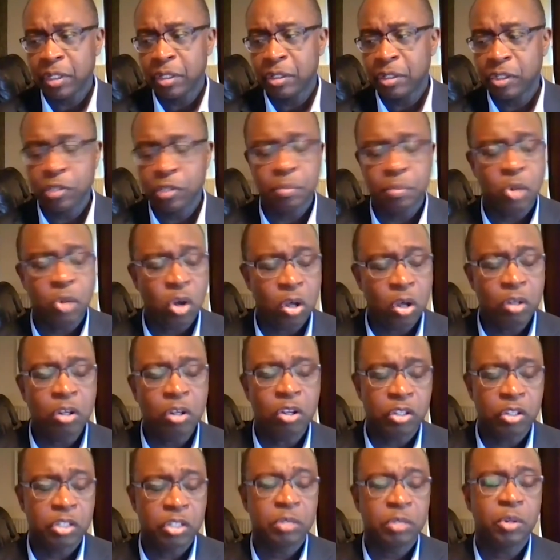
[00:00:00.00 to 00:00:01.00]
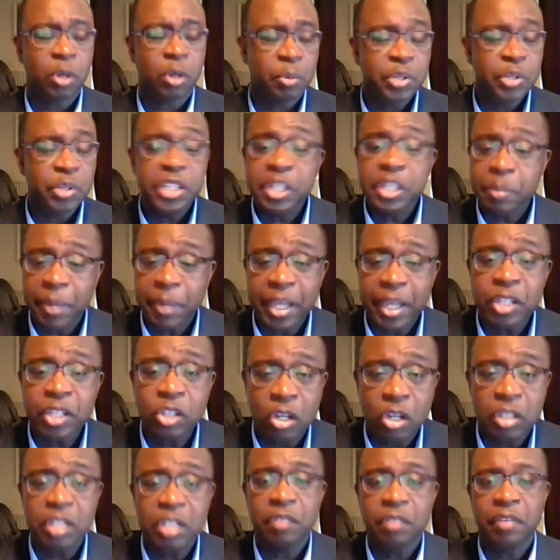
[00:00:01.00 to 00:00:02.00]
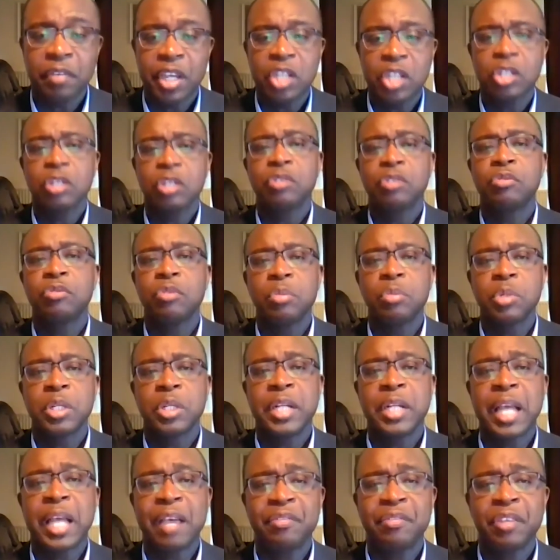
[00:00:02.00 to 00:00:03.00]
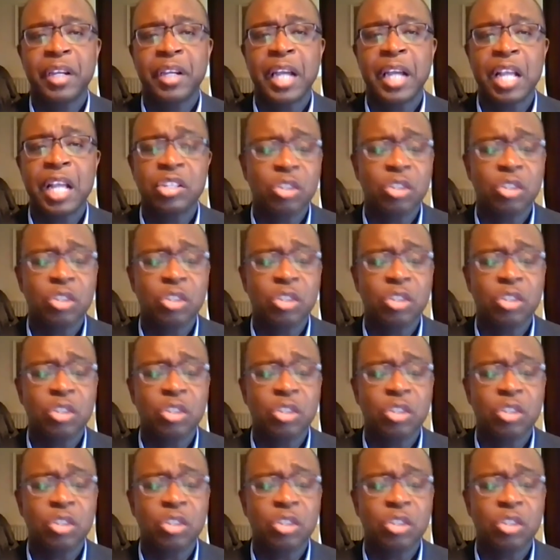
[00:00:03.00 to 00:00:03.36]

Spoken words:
small community-based conservation groups in Africa.